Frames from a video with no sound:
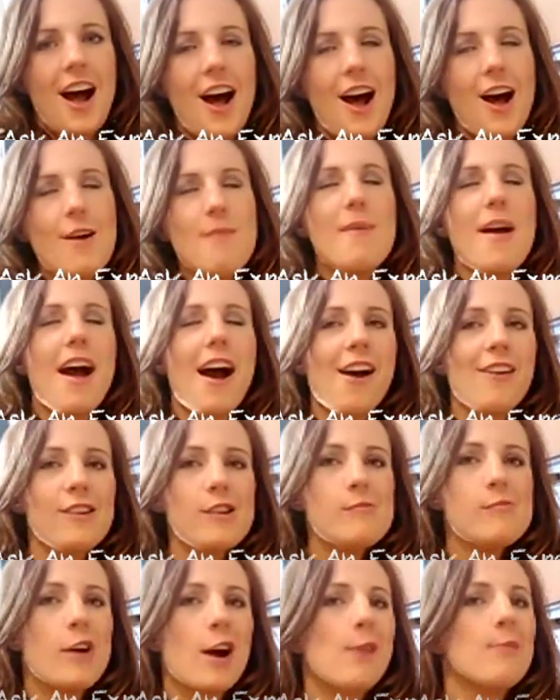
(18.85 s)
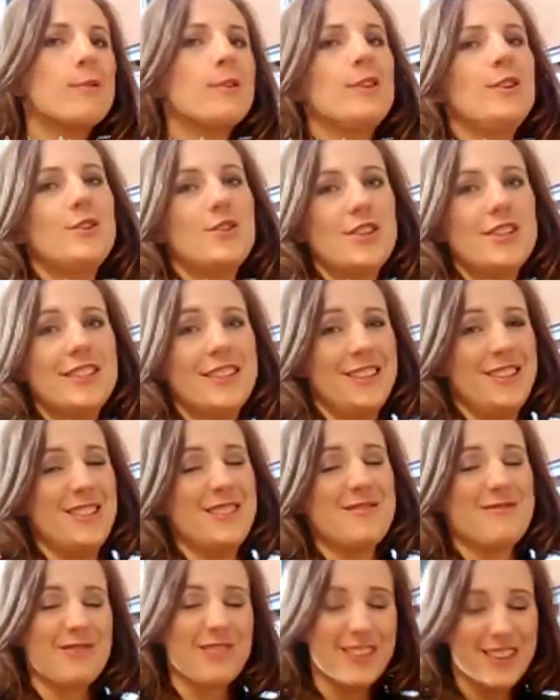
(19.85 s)
Having proper nutrition
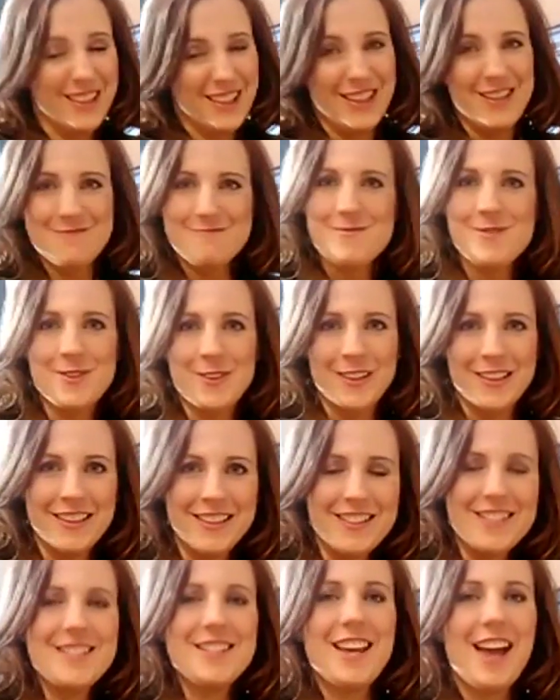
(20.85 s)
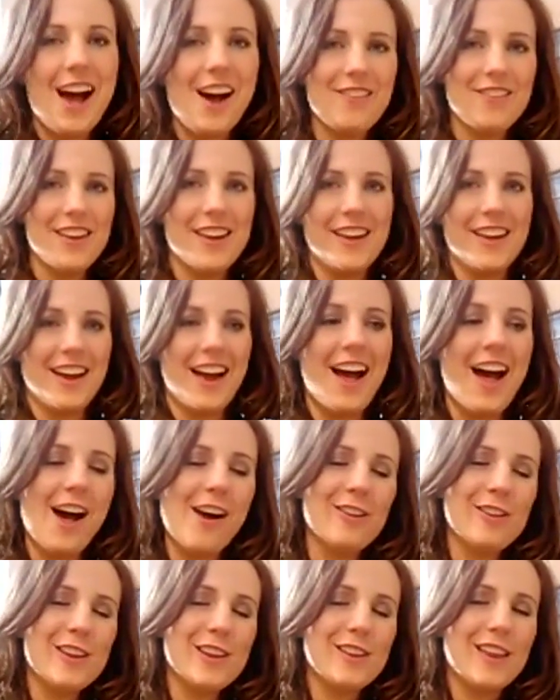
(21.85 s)
is really important to having a
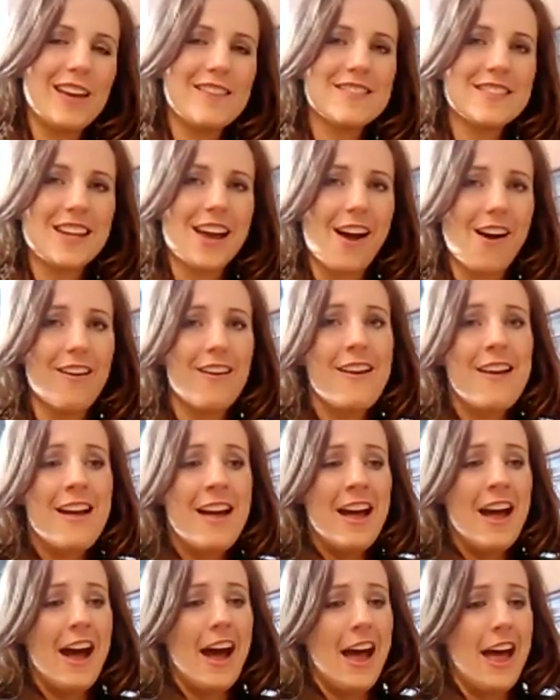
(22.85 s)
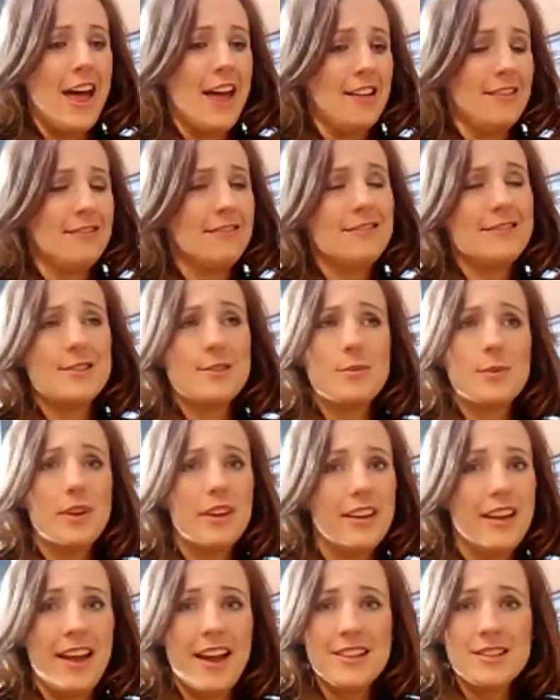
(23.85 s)
healthy lifestyle. It
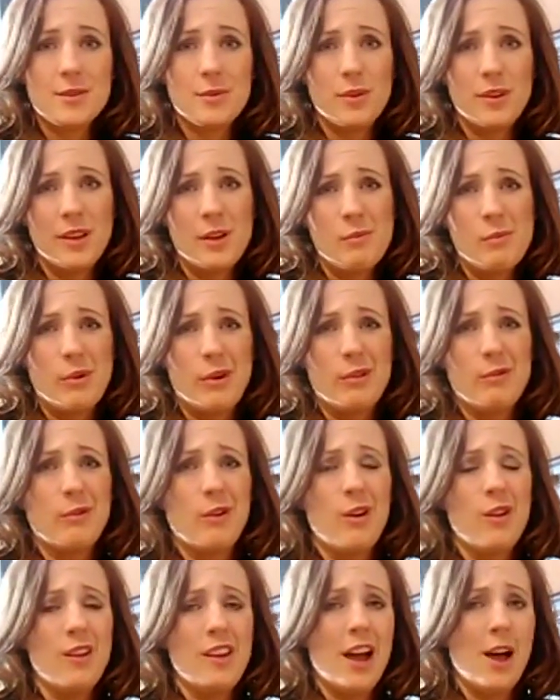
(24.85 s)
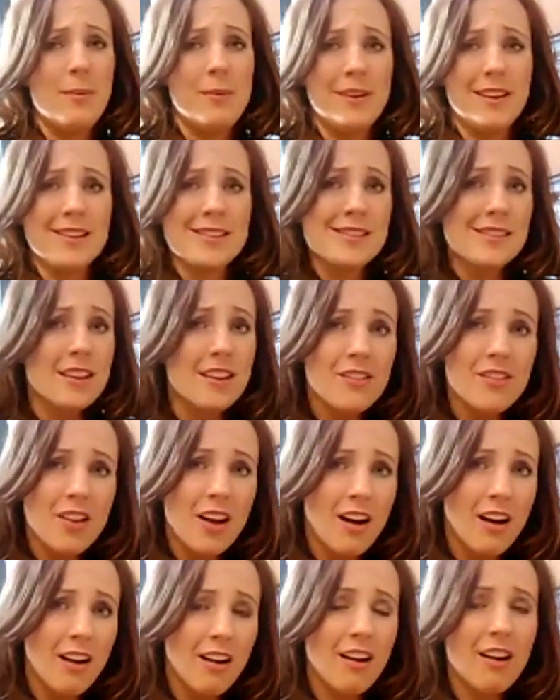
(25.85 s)
has a really important role in helping us live
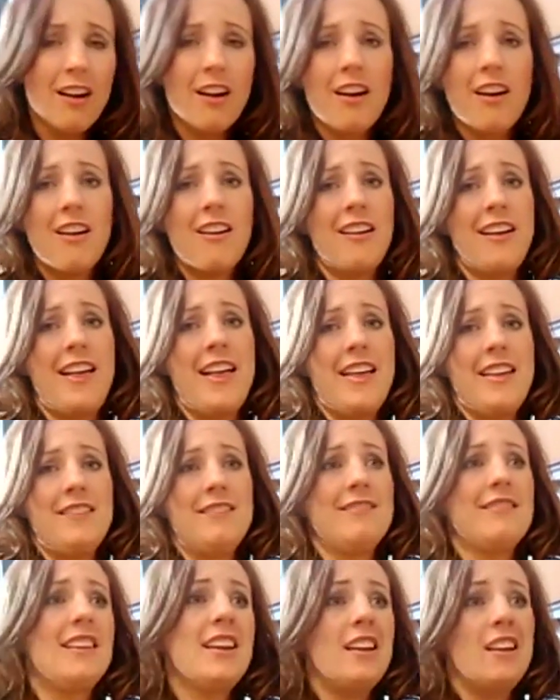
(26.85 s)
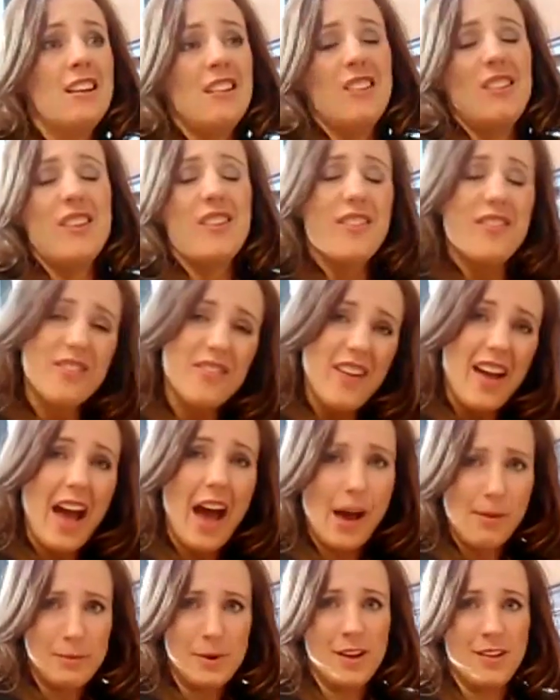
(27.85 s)
longer and live
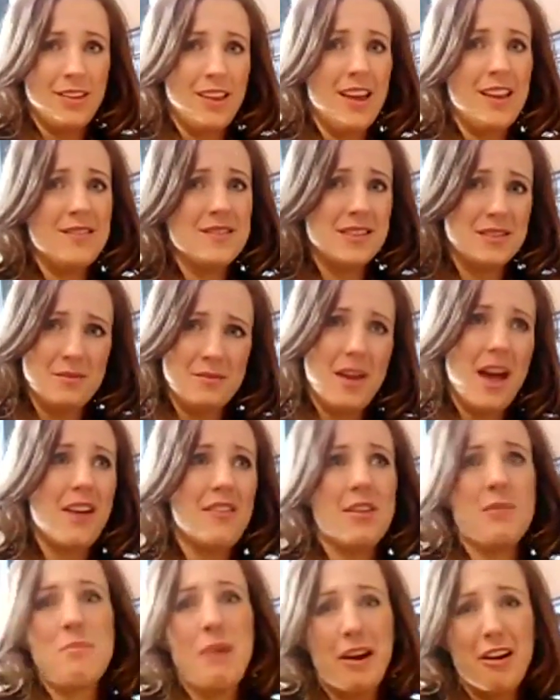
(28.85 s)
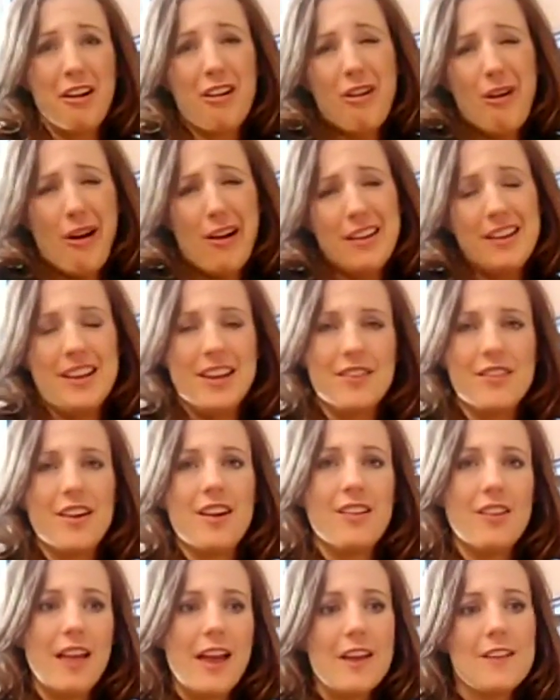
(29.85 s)
happier lives, having better quality of
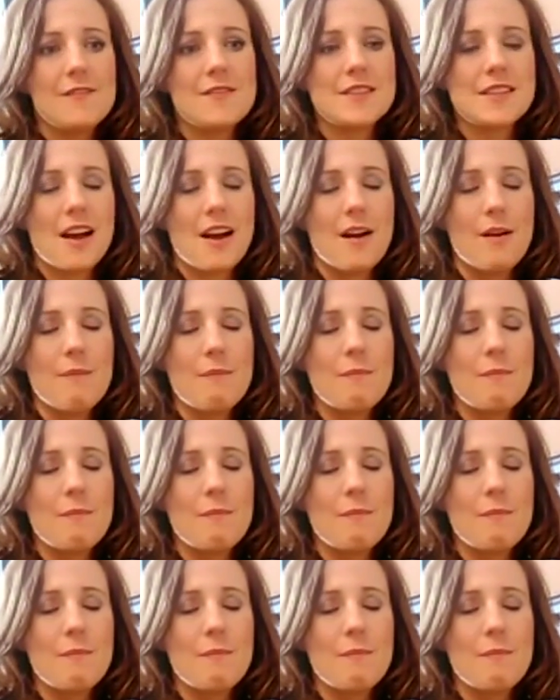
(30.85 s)
our lives.